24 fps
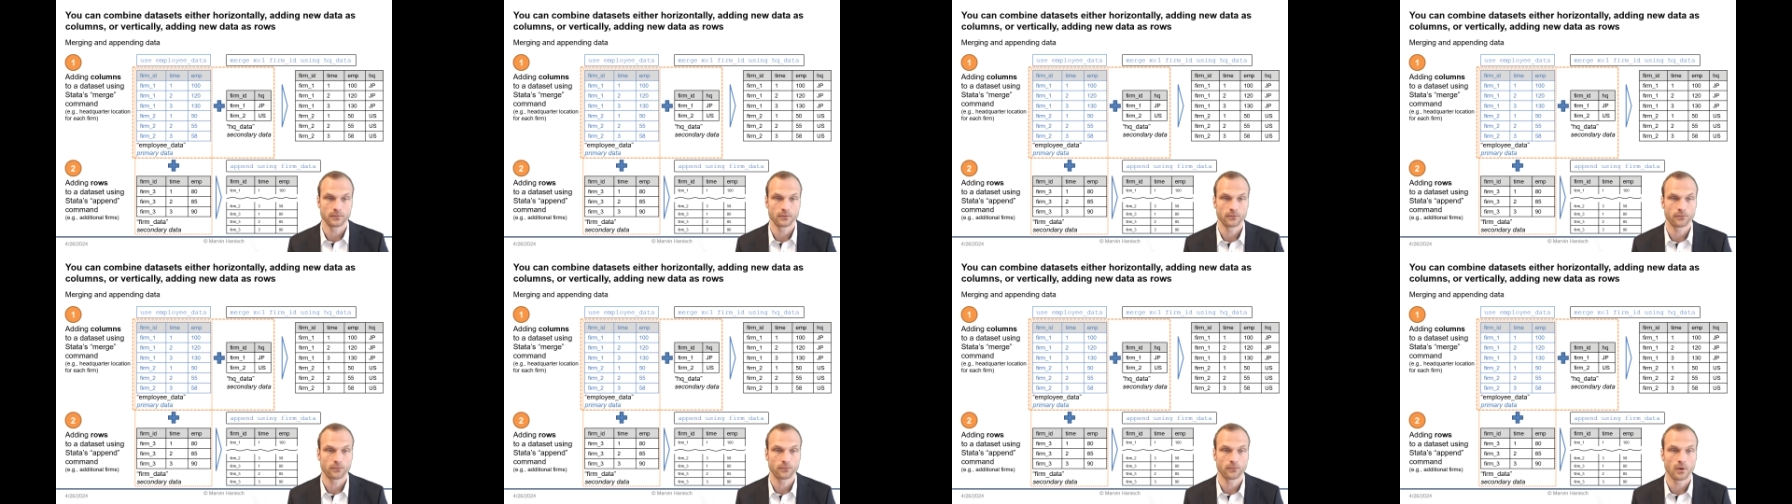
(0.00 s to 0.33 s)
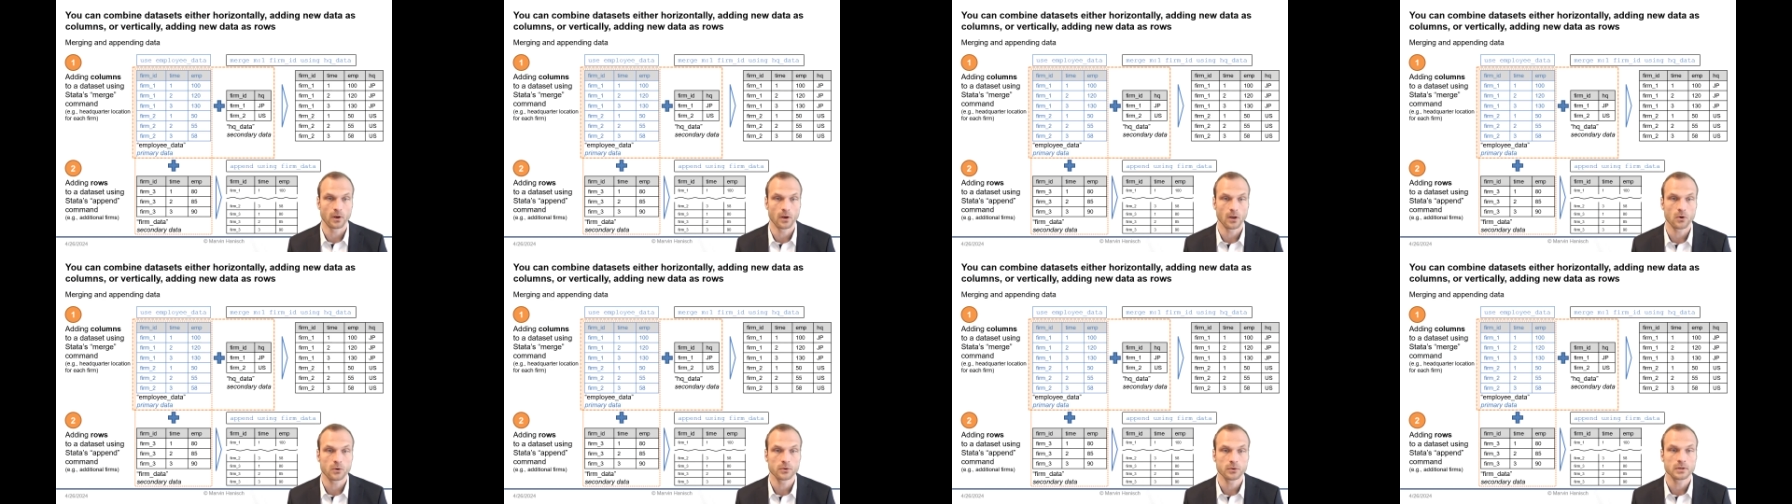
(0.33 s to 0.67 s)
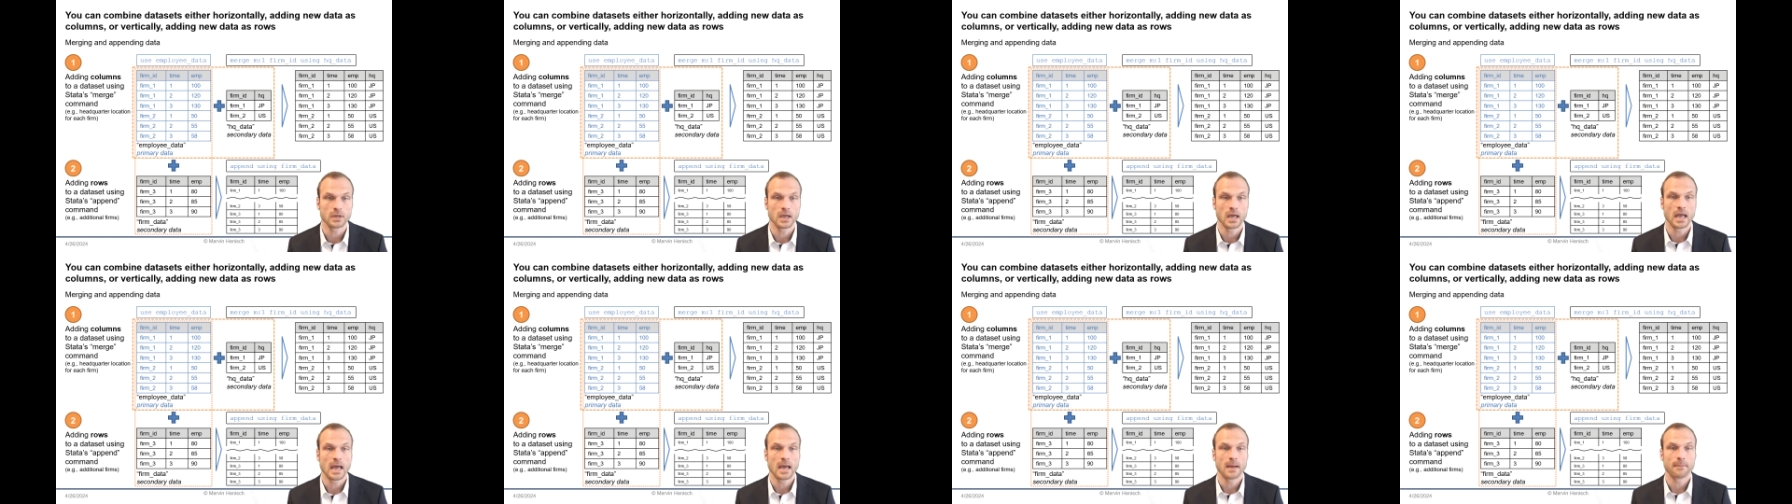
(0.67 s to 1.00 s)
followed
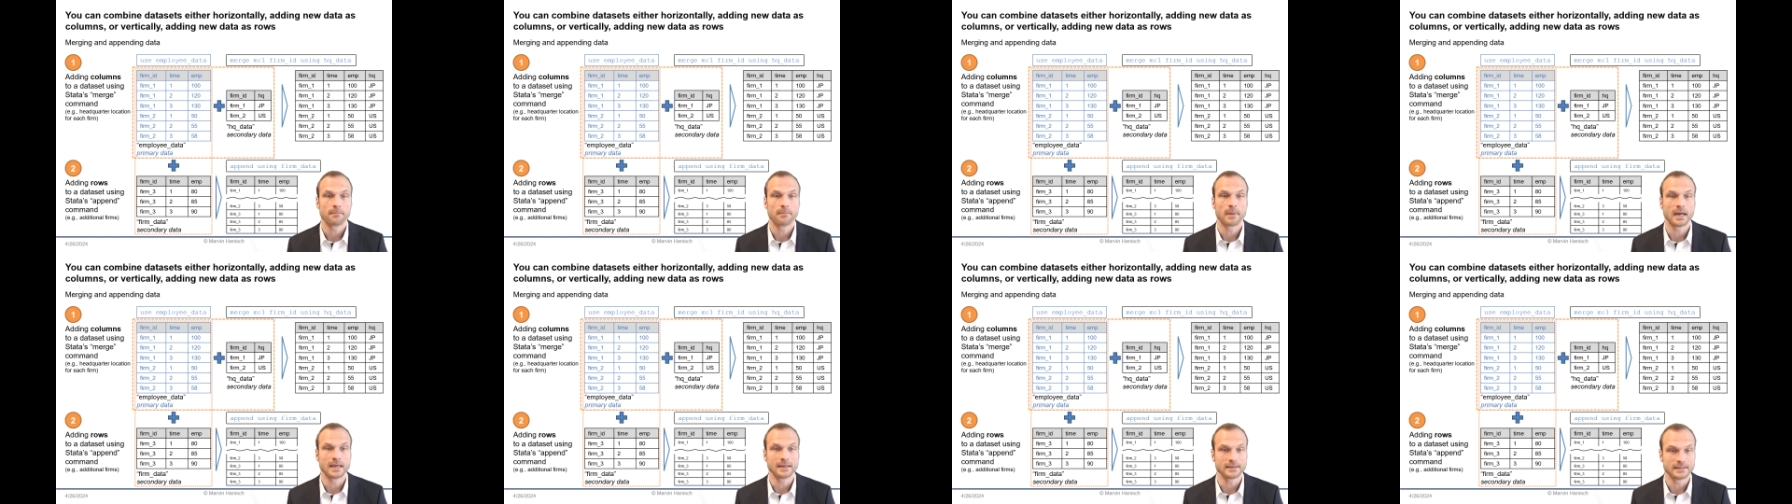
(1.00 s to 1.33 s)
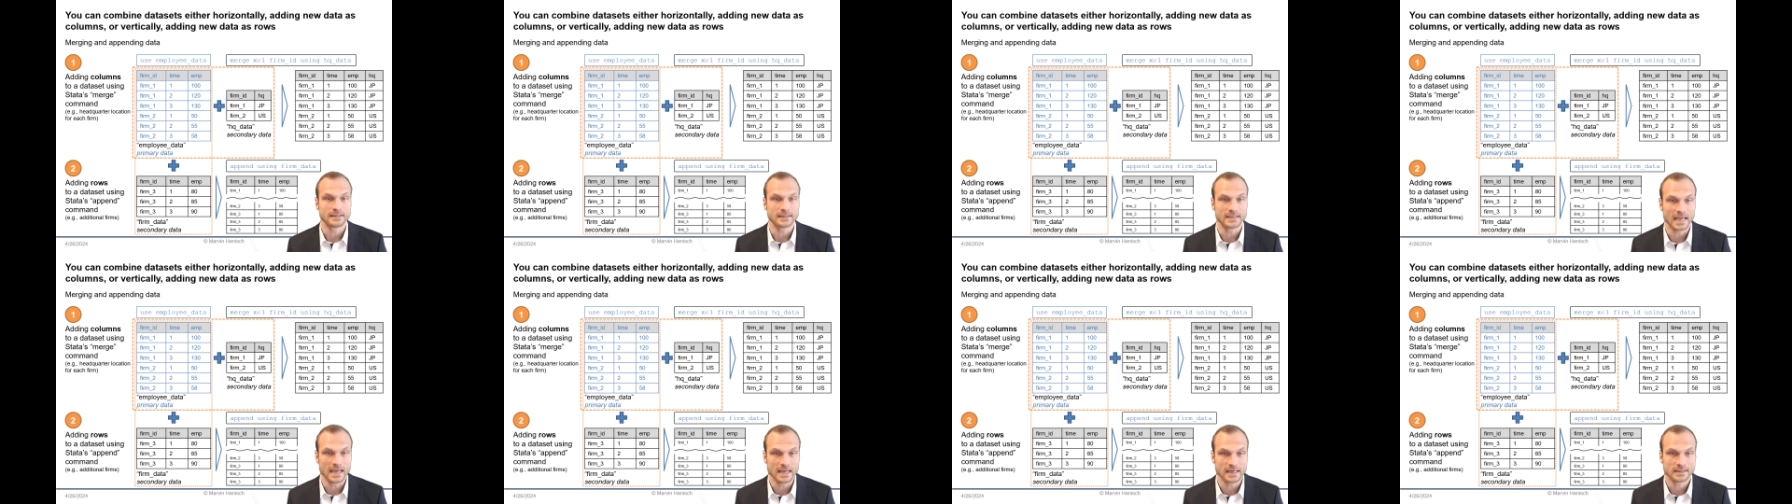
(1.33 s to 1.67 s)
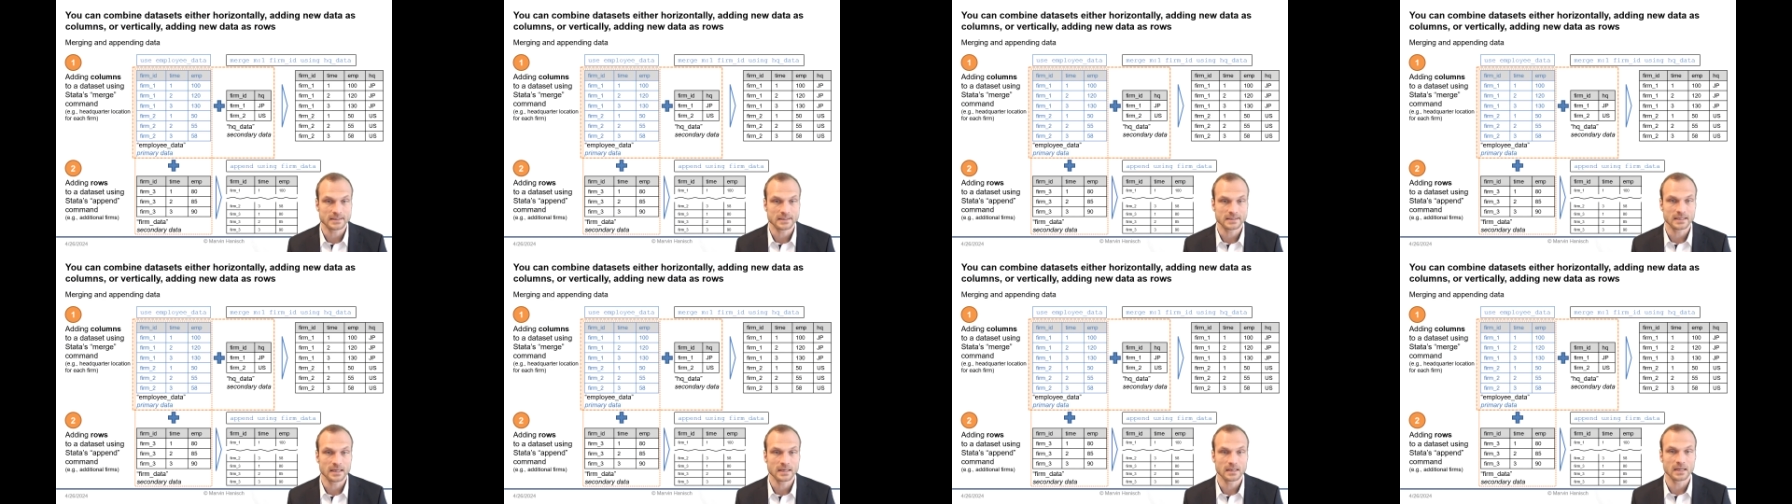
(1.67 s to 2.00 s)
by the
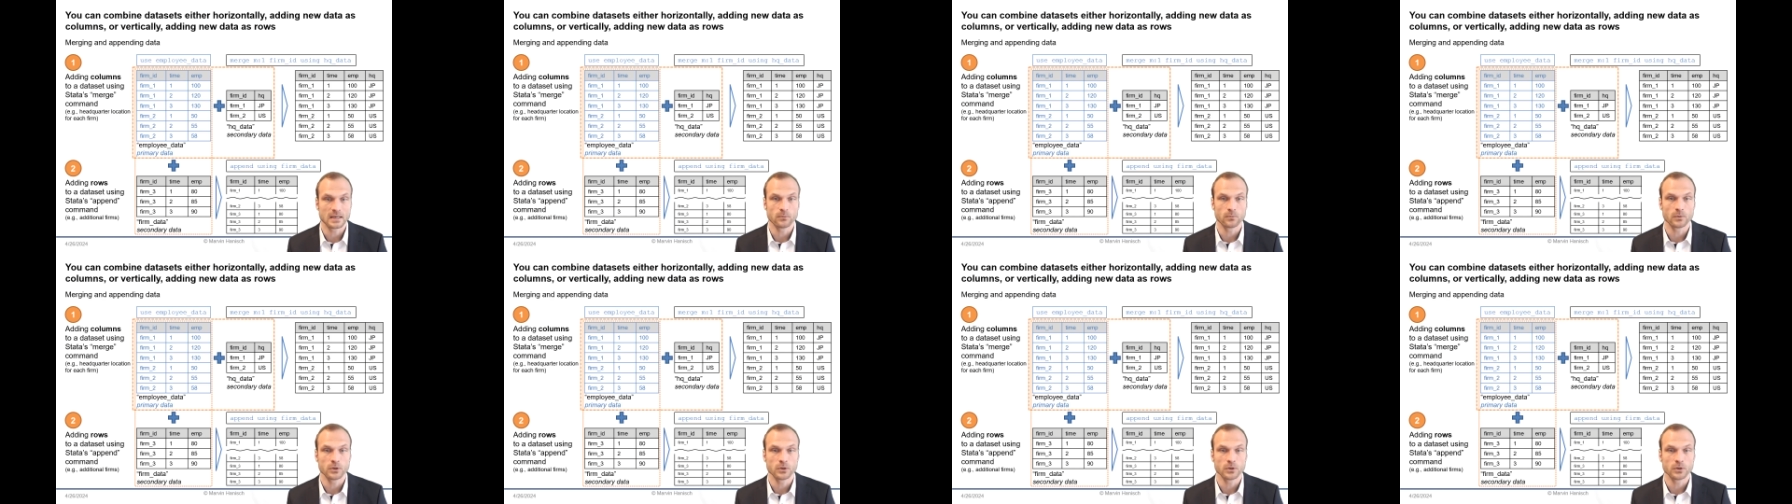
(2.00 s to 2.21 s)
dataset in